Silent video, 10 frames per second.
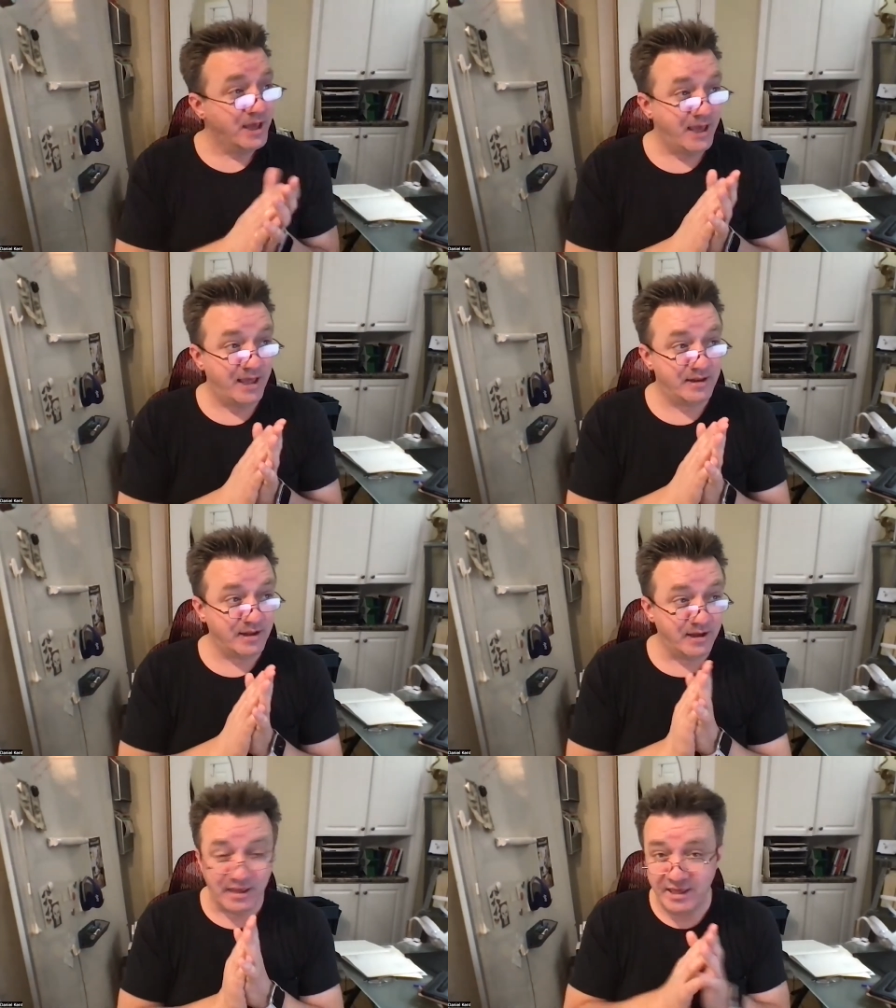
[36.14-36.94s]
and
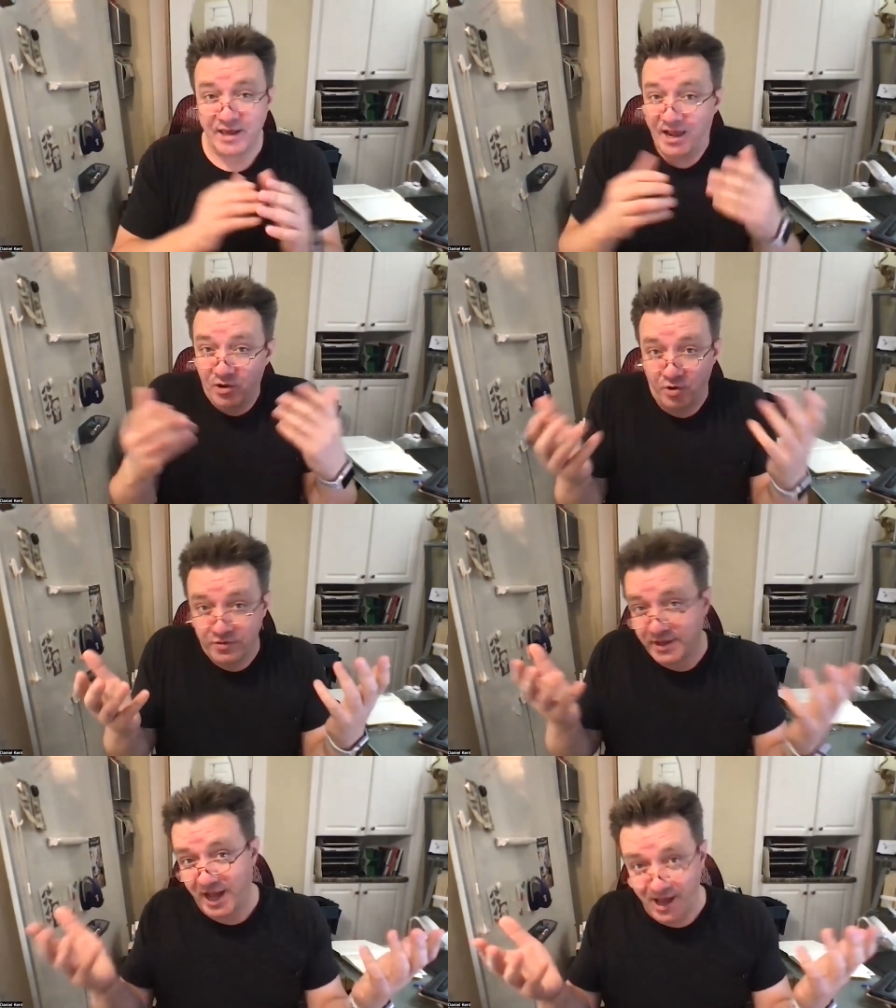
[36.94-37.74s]
he kind of heard
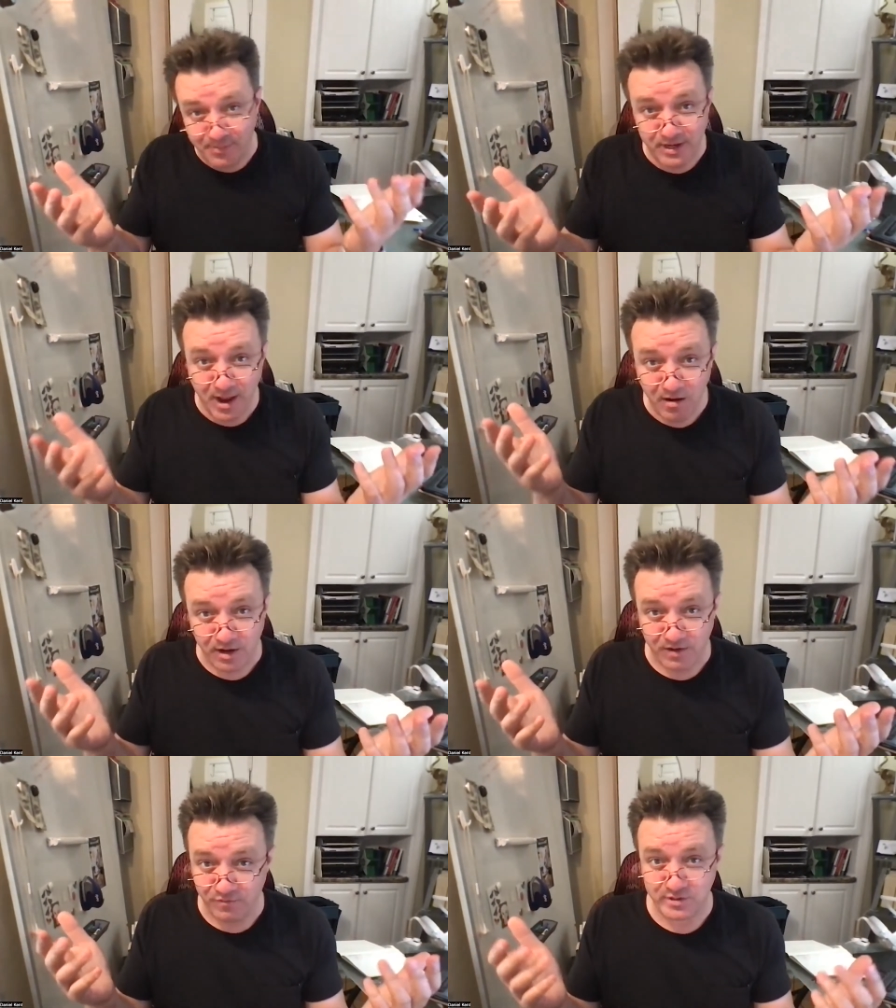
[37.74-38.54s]
the common
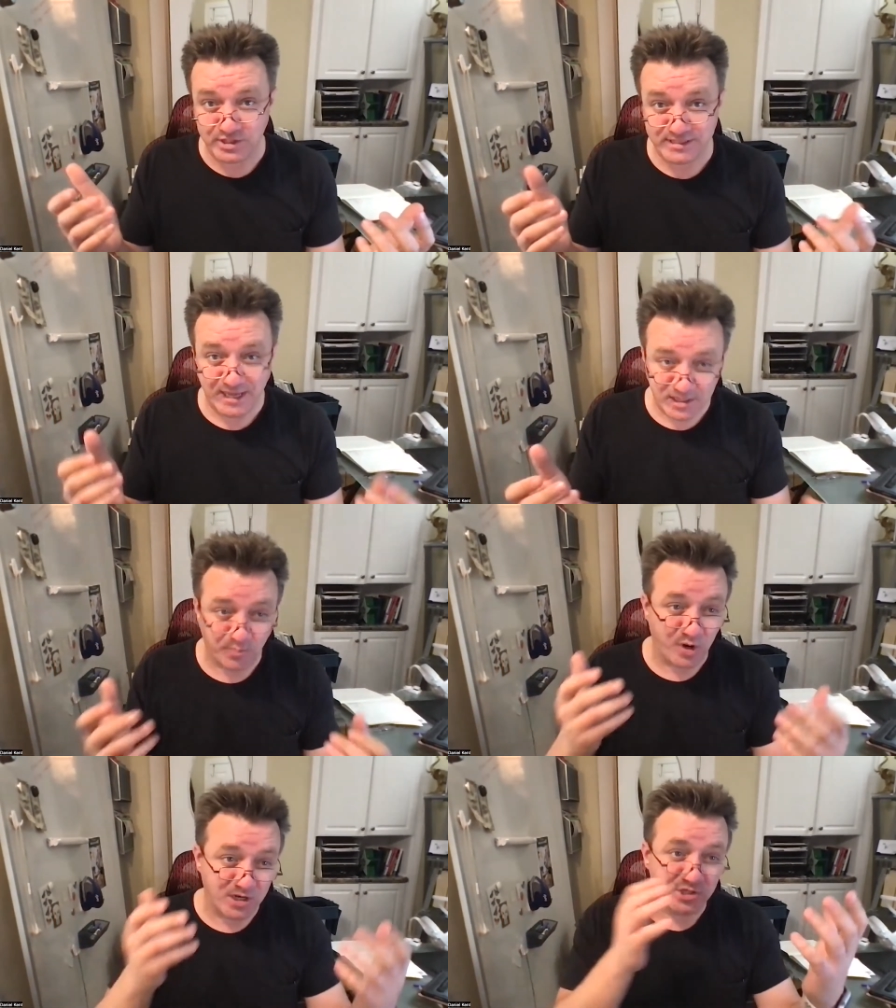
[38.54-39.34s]
narrative, which is that
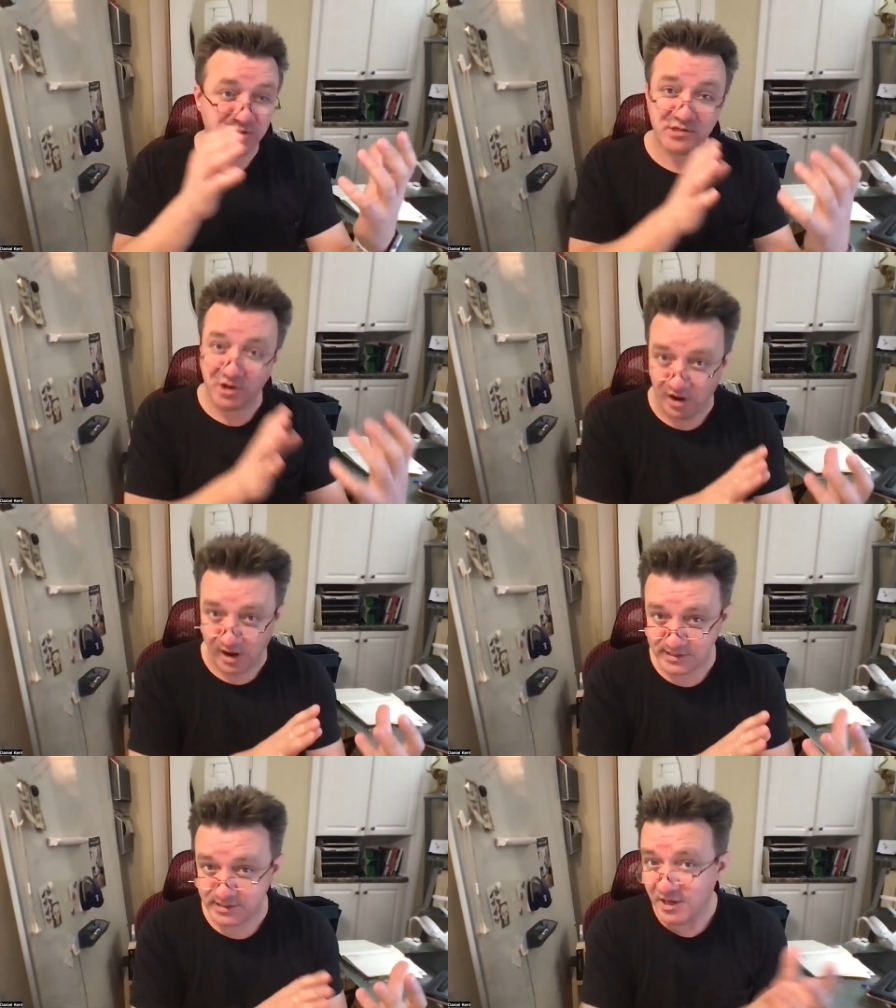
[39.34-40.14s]
depression is
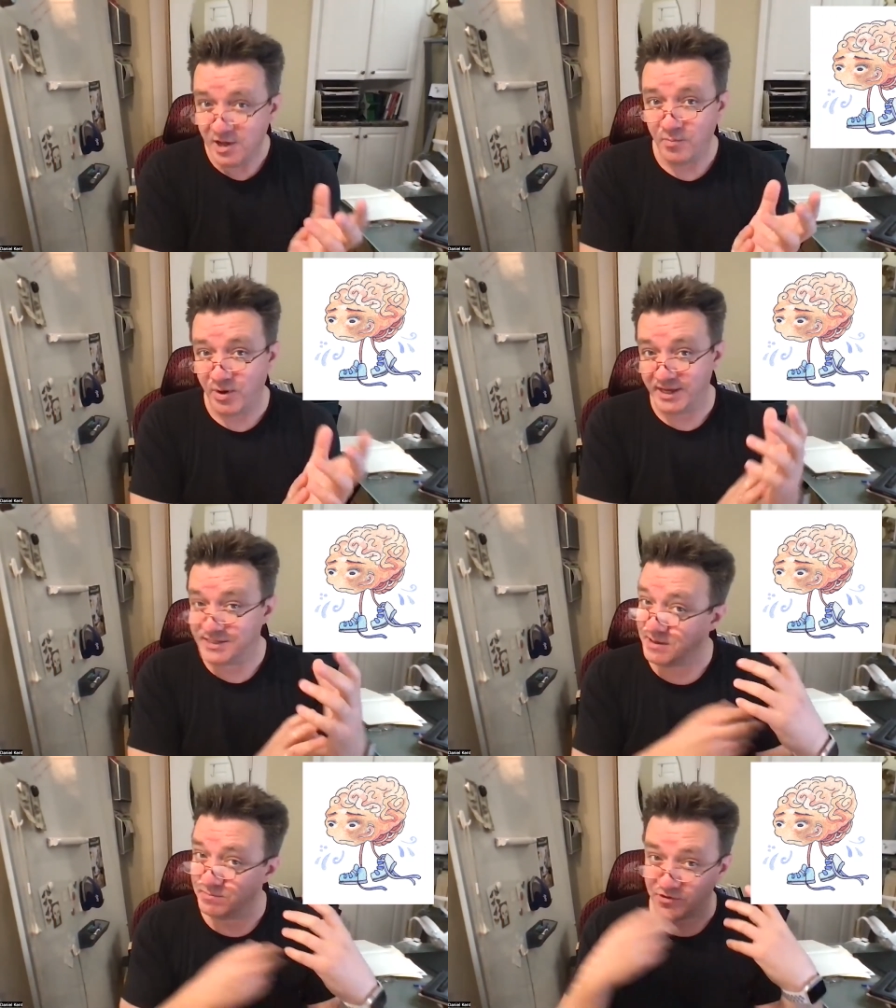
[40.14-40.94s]
caused by
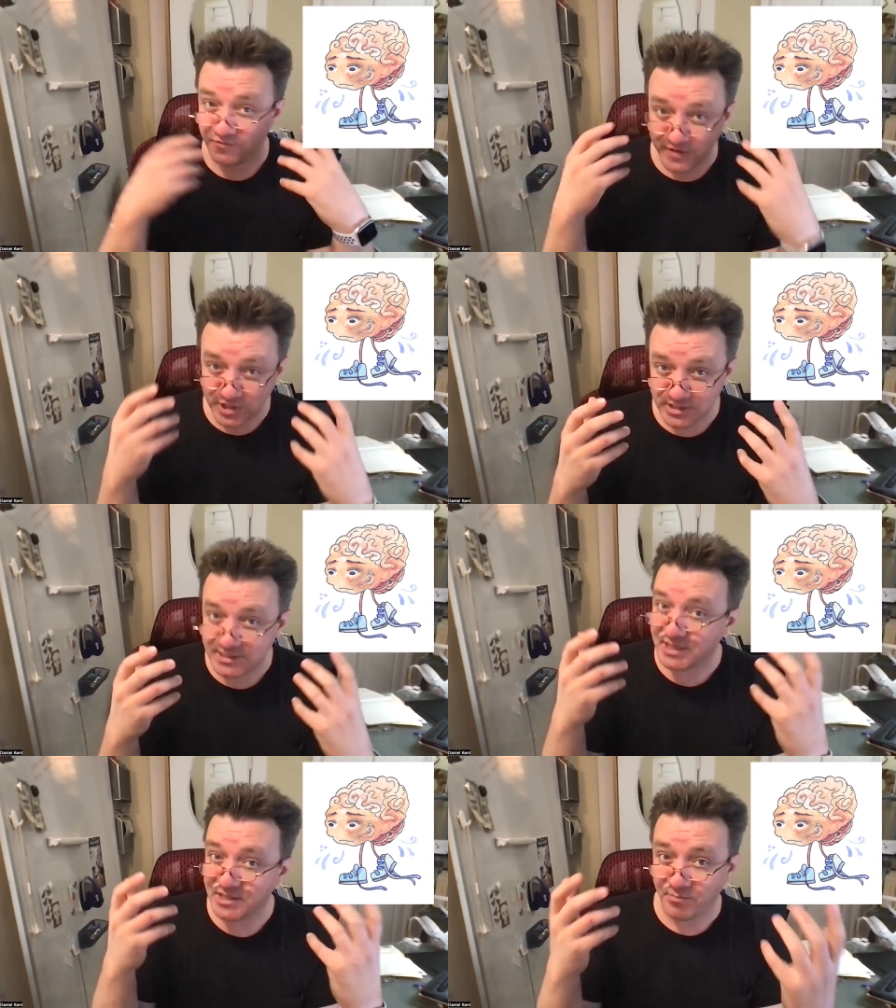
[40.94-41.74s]
some
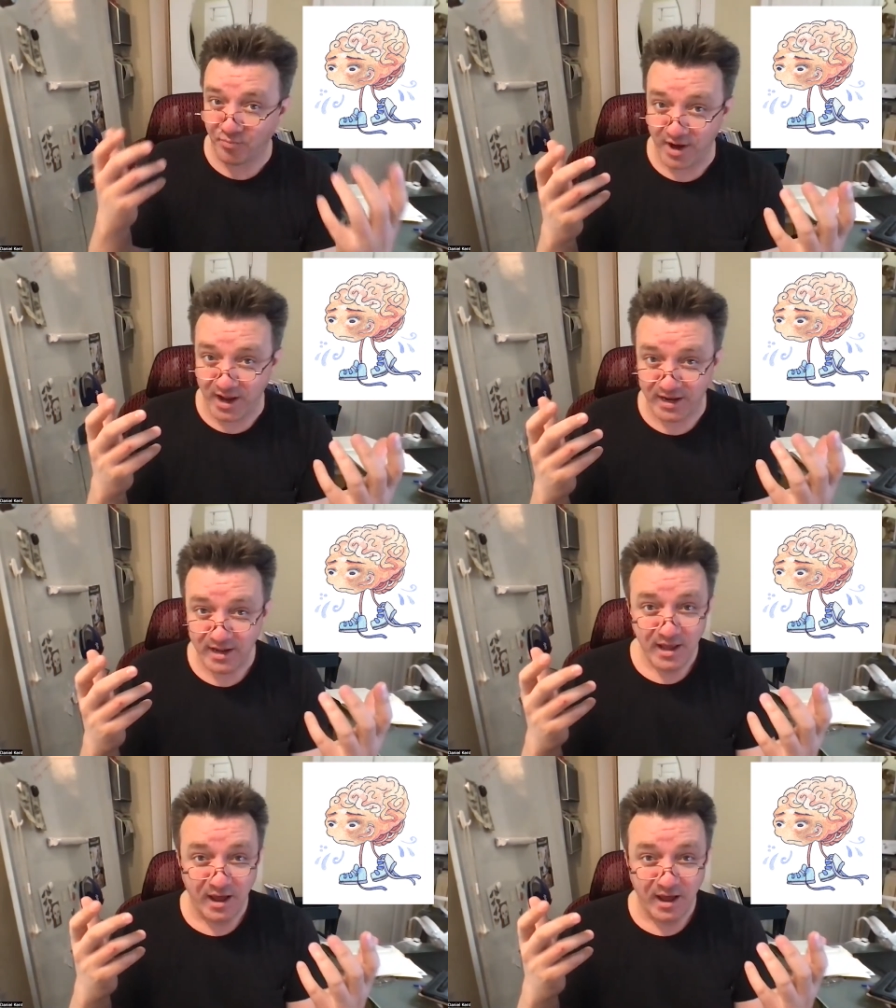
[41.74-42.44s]
deficiency in the brain.